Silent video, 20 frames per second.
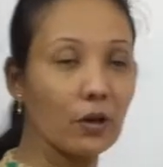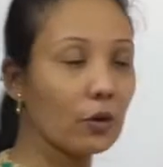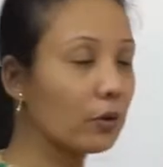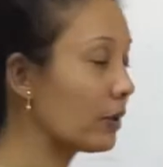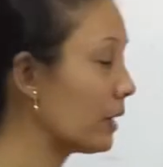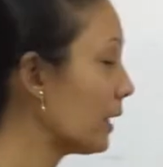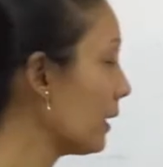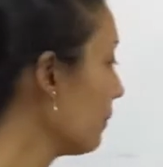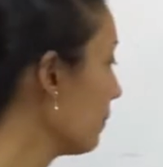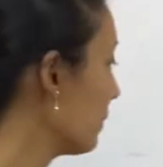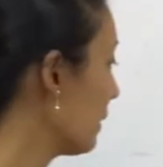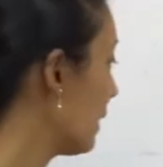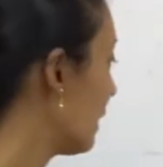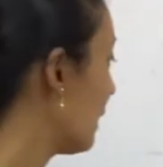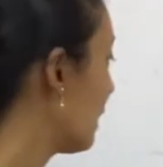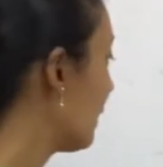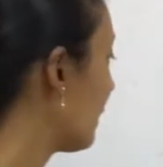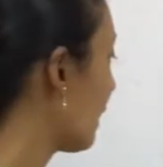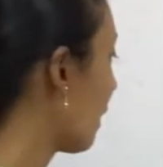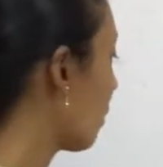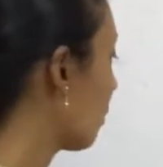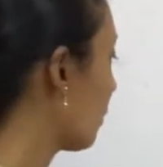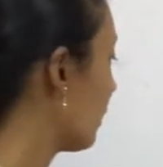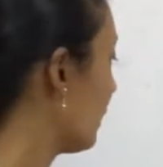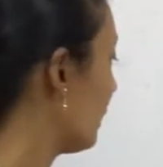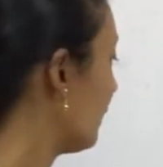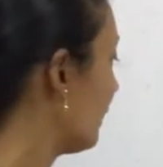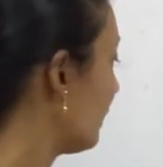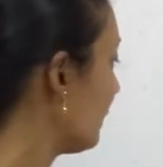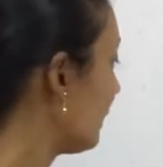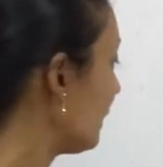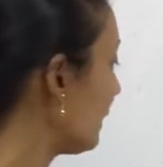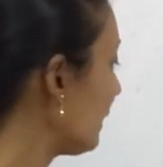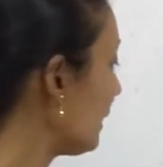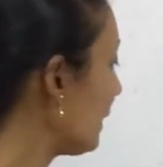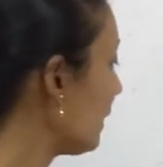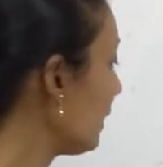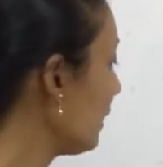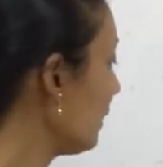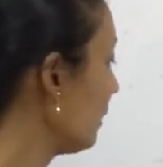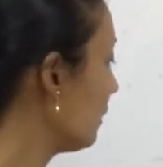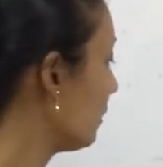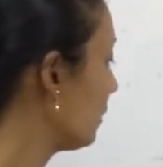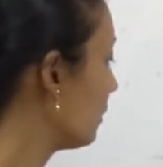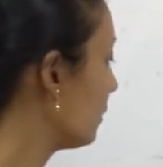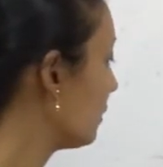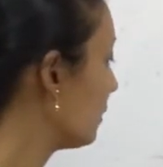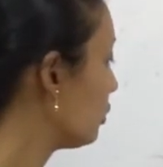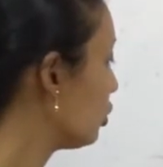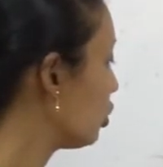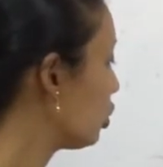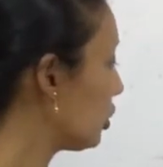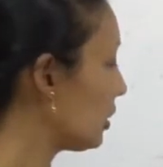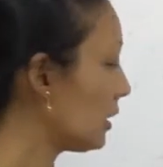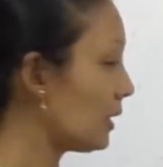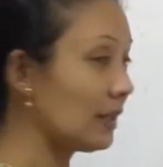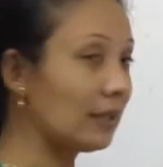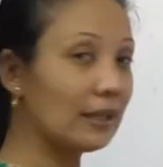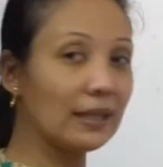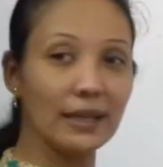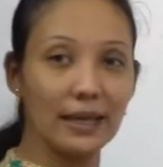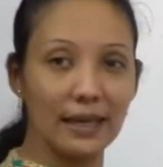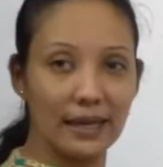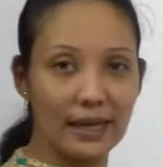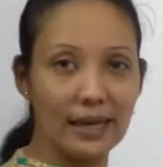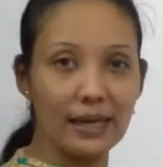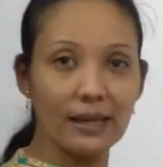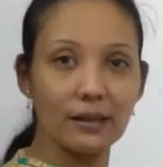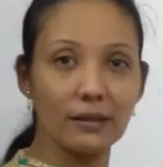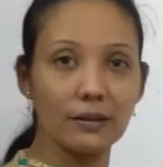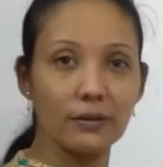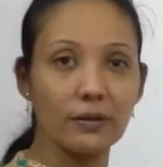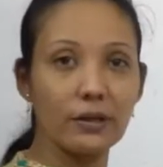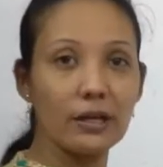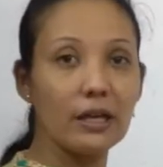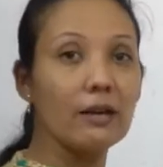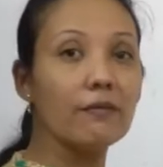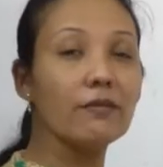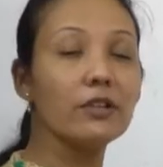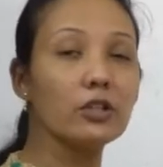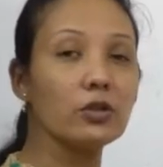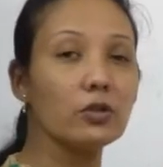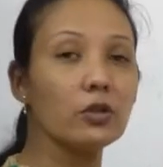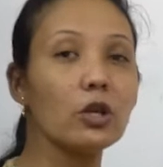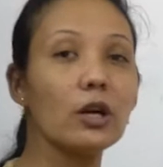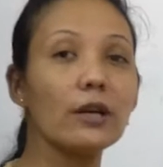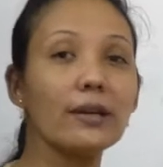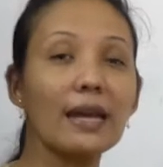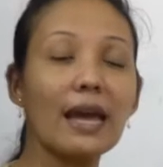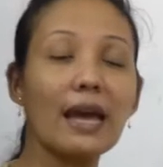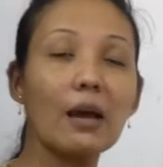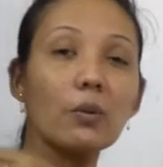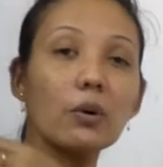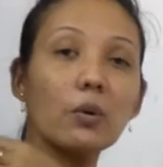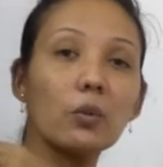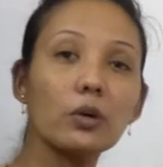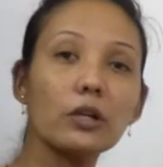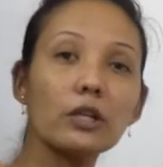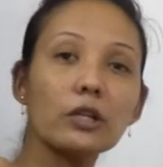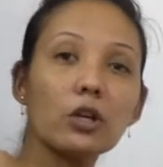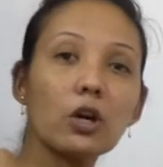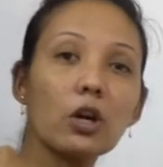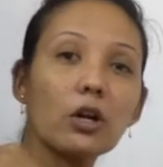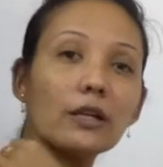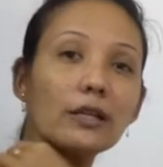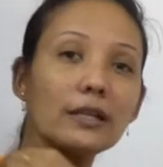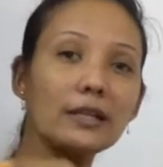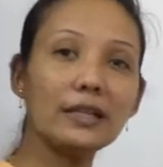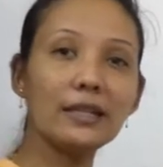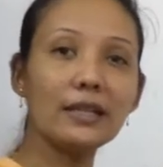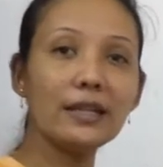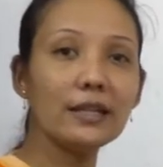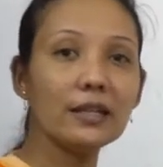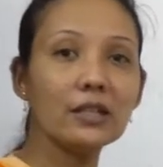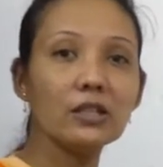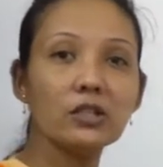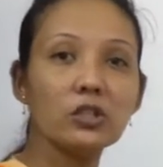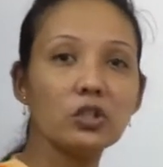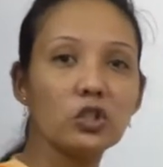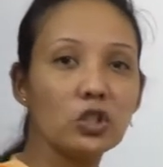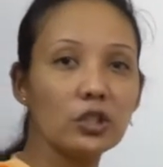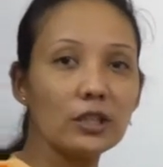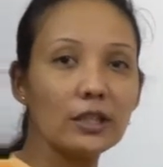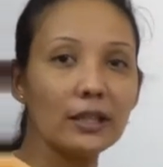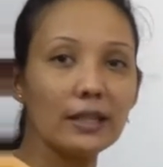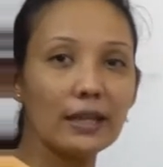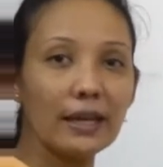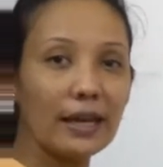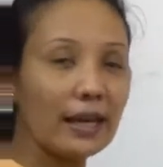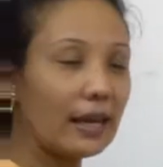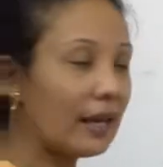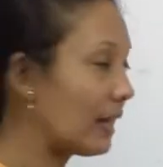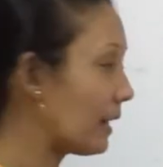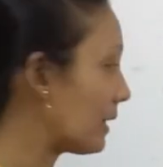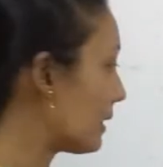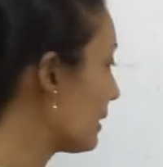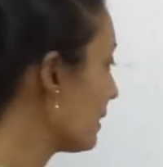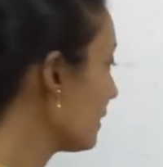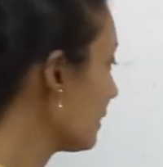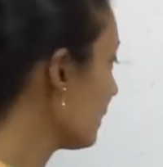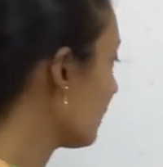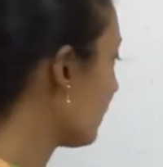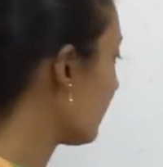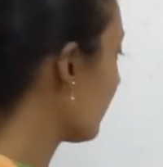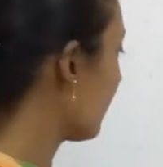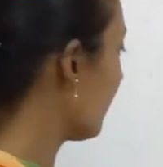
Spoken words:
Okay. Now E G L. We do not have a word called E G L, isn't it?